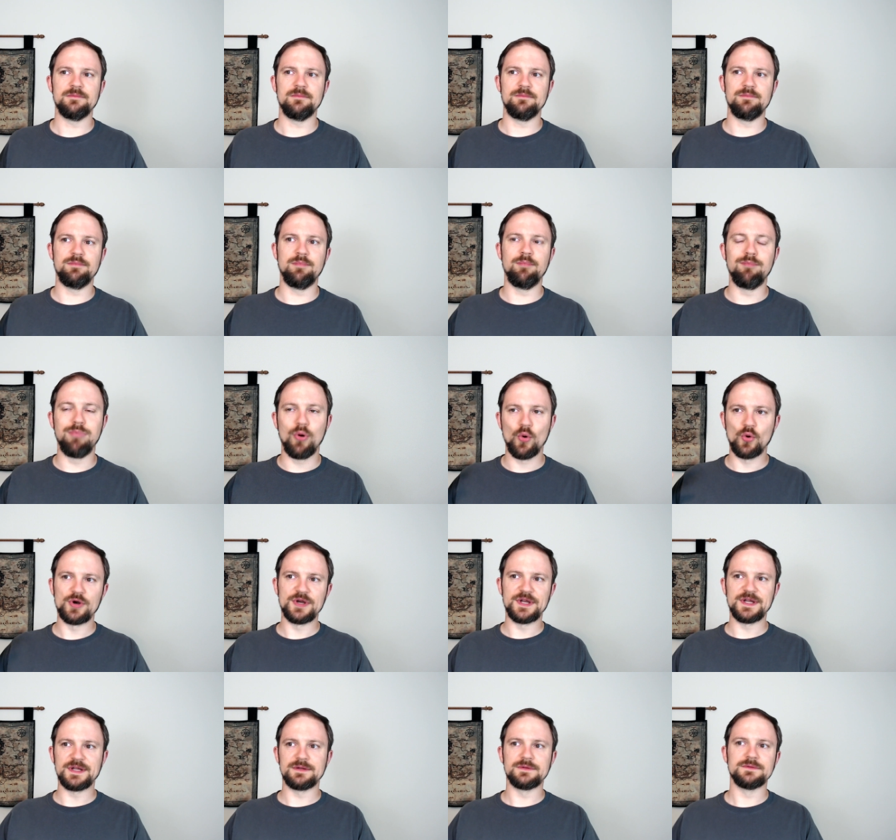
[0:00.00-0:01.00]

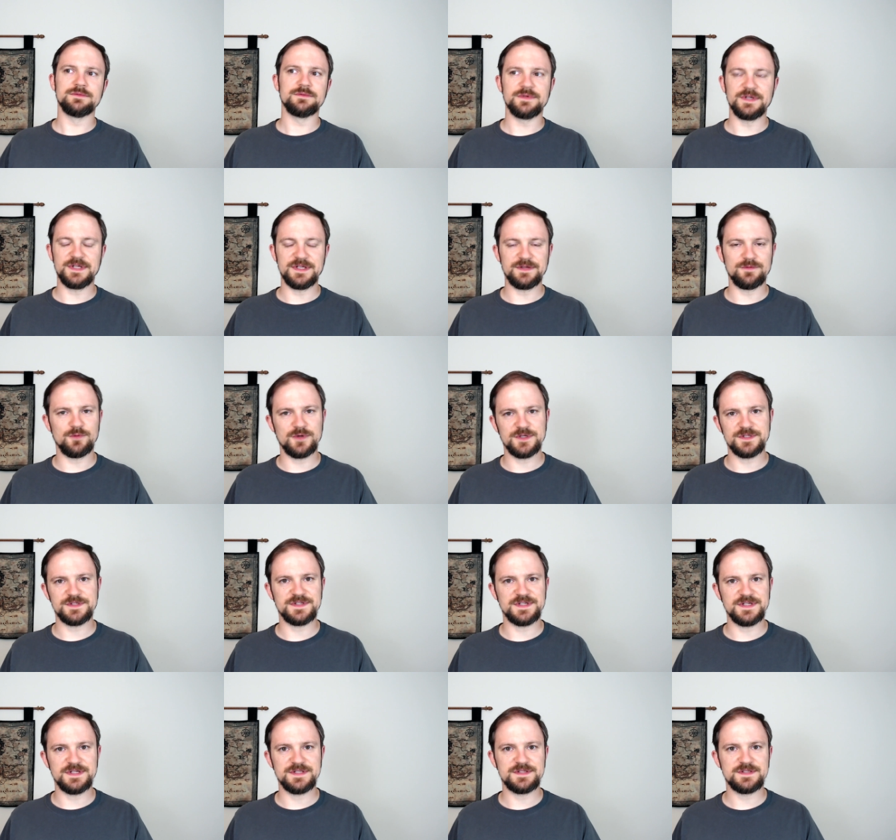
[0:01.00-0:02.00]
boring, in one
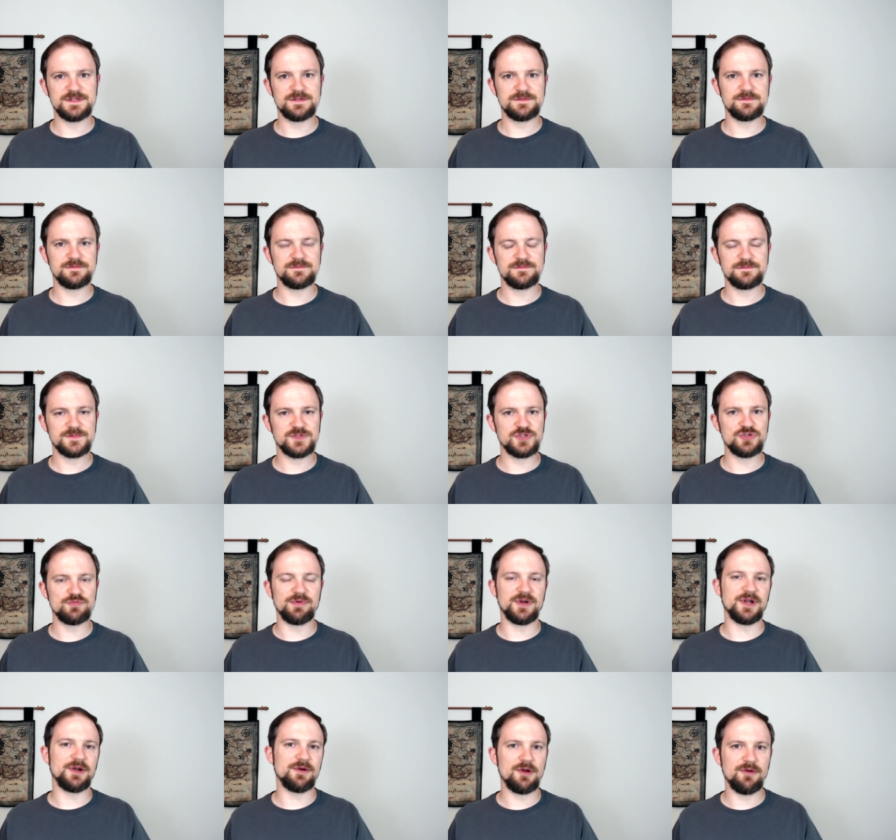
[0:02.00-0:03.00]
sense,
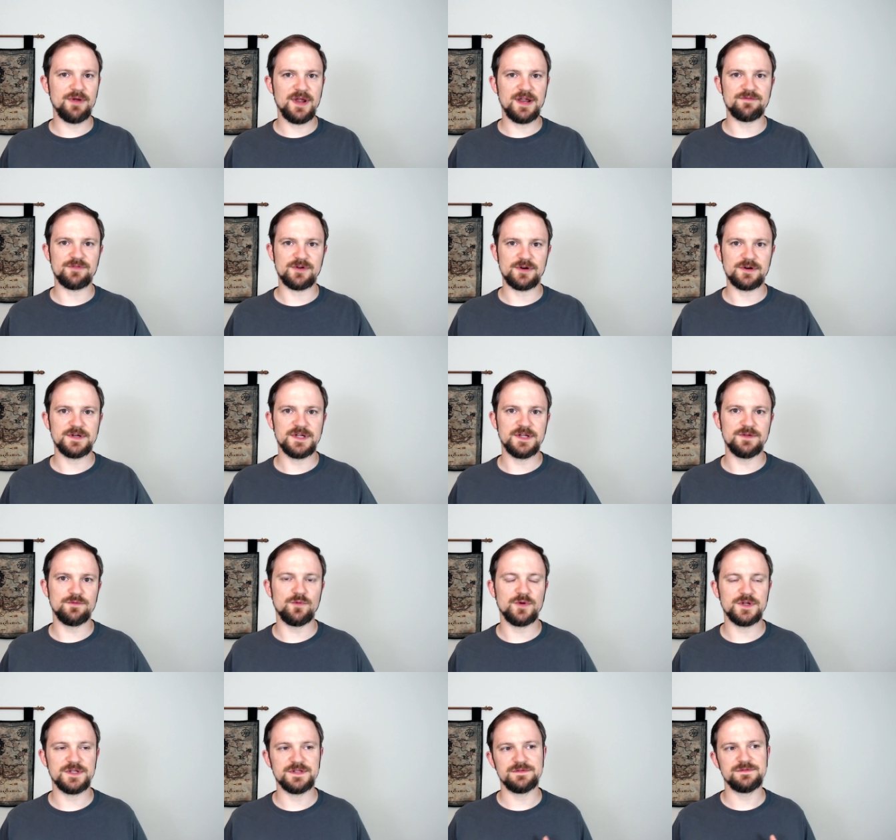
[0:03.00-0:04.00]
superhero ever. In
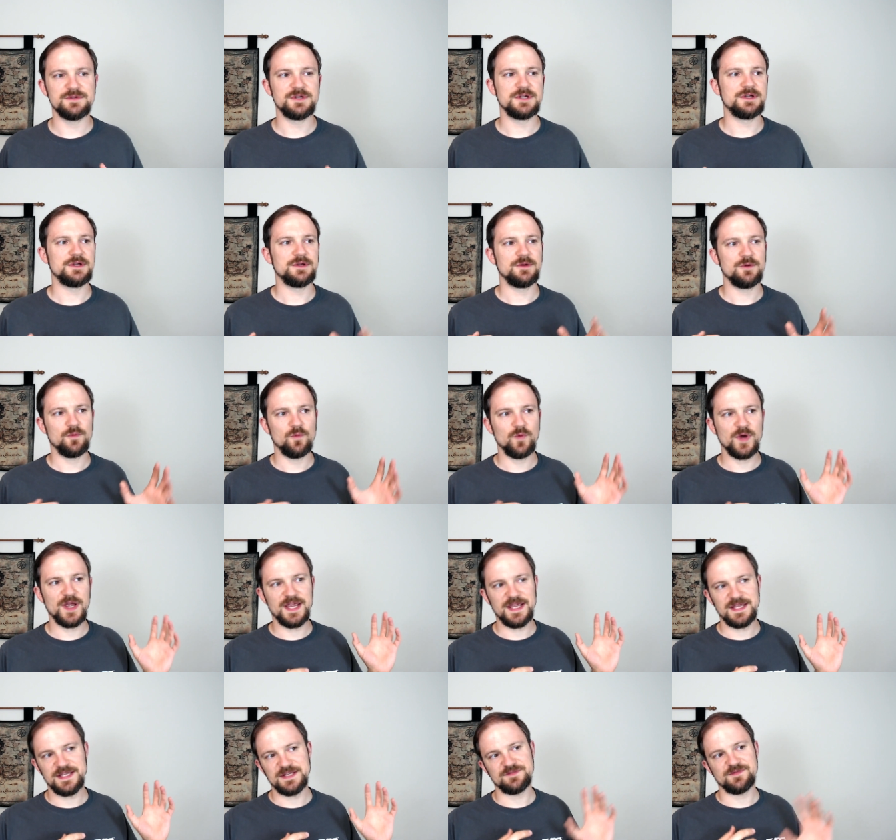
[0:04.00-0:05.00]
one
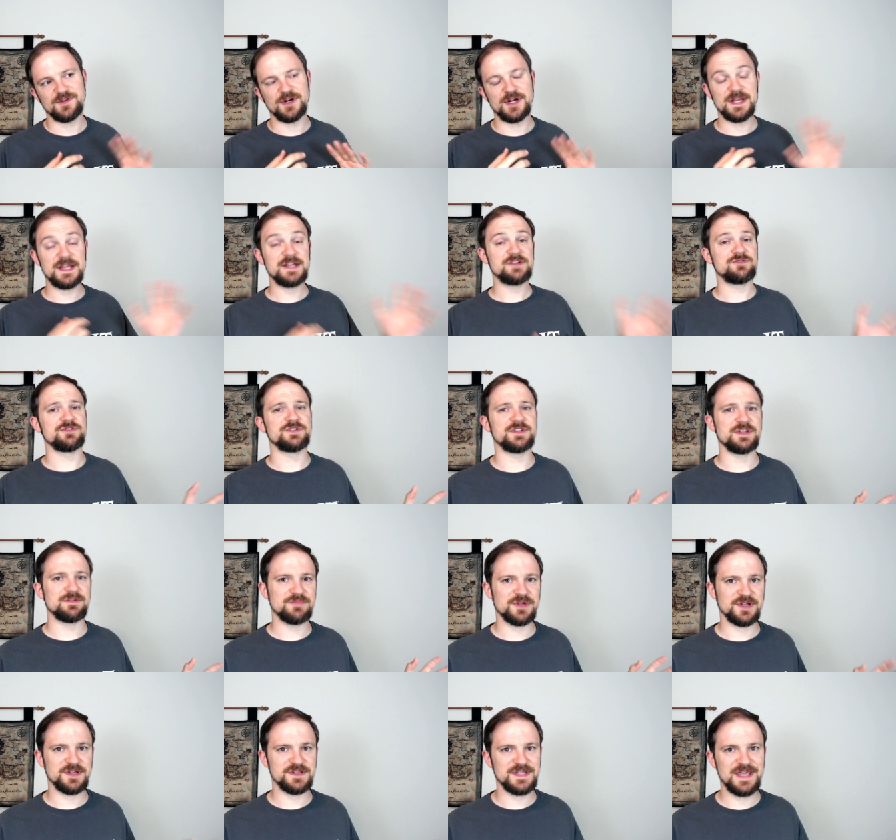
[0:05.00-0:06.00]
way, he's very
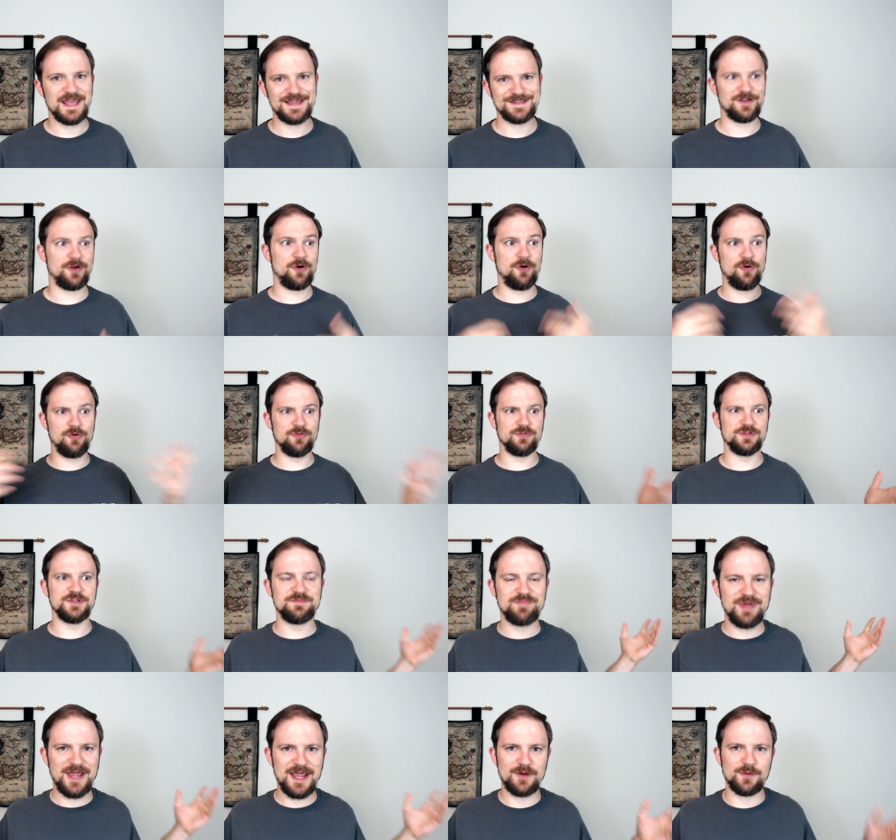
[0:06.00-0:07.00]
interesting because he has all
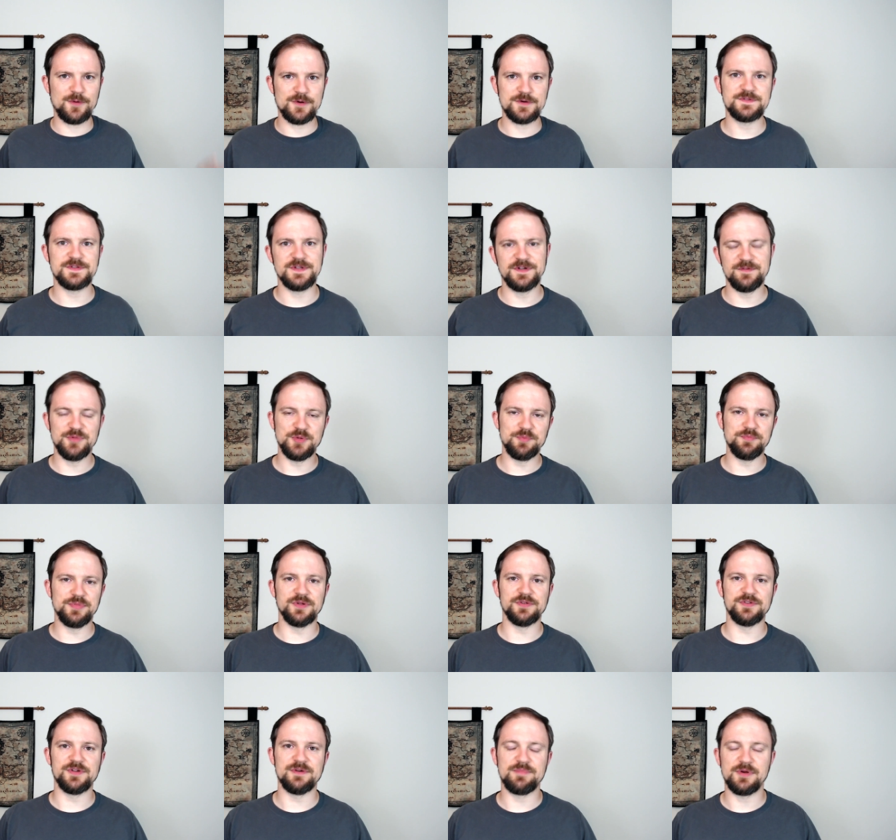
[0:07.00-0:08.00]
these powers that have been
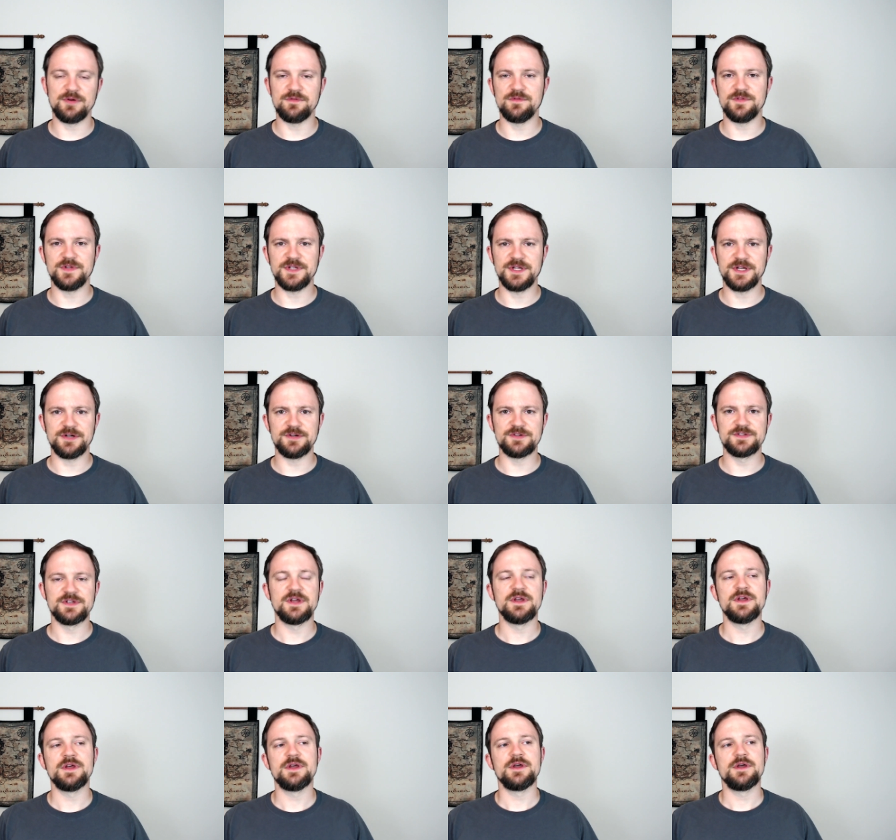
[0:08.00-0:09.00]
built up over the years.
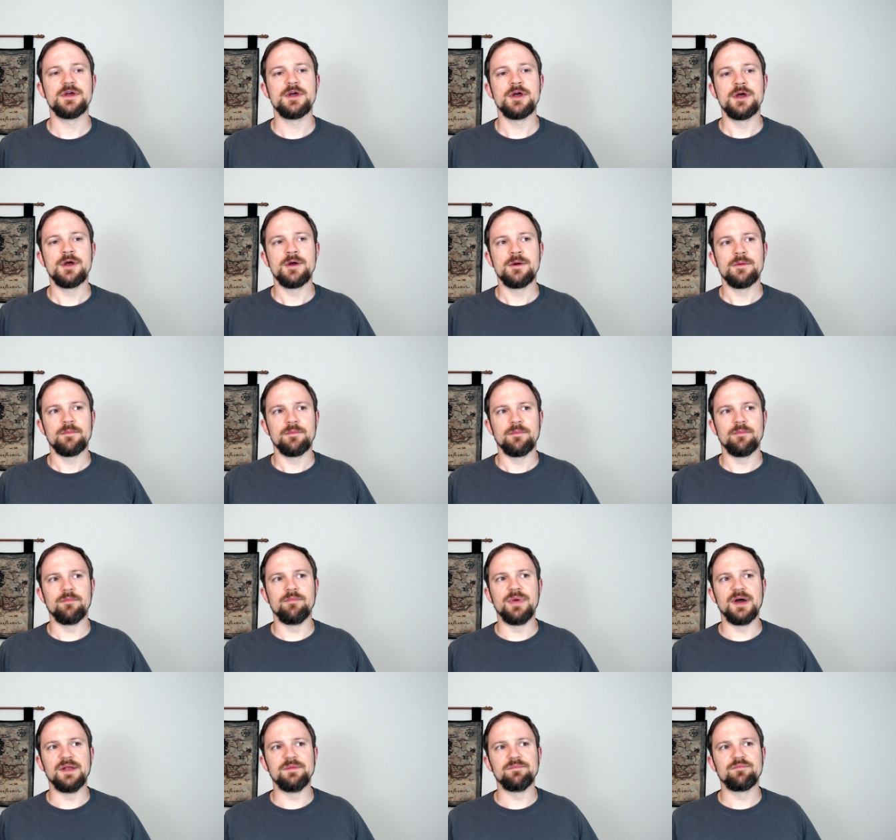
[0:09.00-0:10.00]

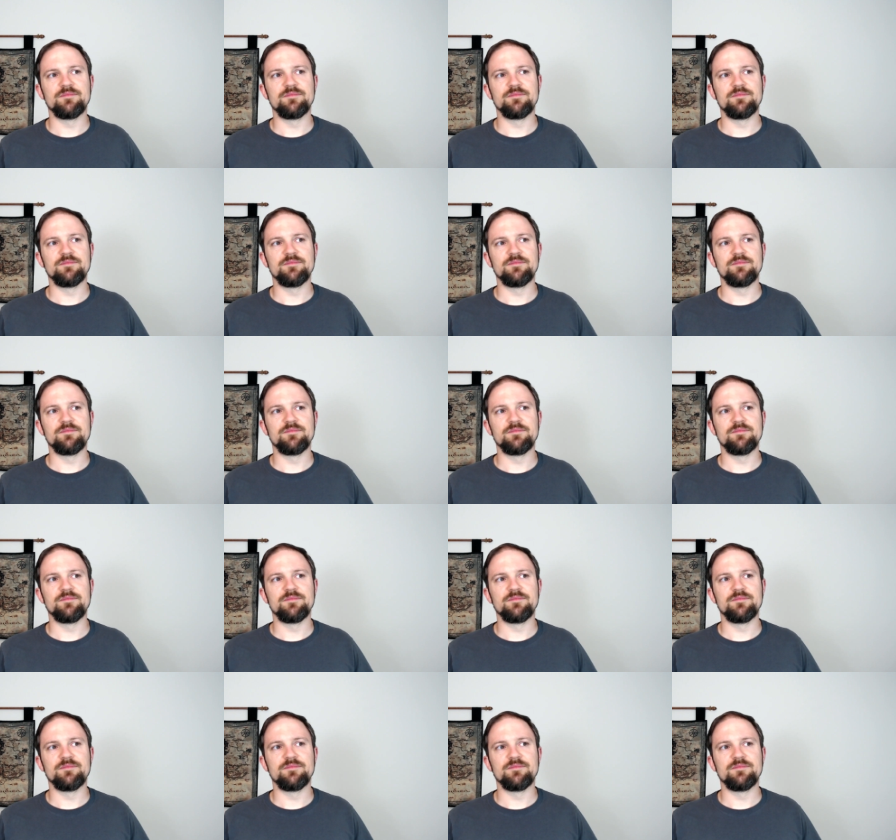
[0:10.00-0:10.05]
But